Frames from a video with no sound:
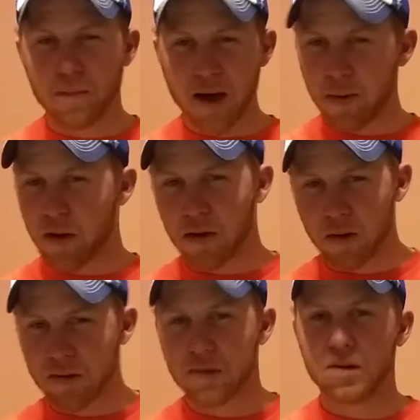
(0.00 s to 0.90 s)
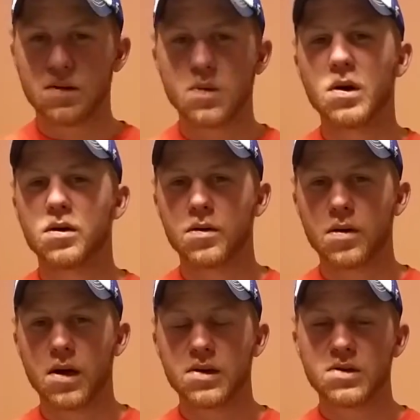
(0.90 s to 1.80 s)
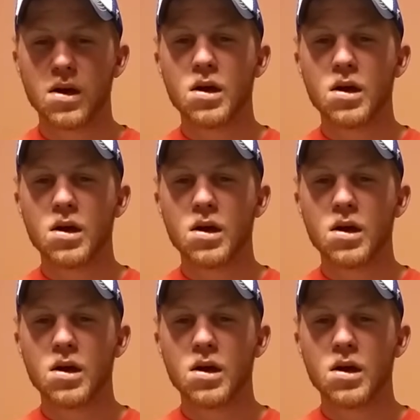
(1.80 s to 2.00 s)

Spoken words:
maybe close to the 200 range,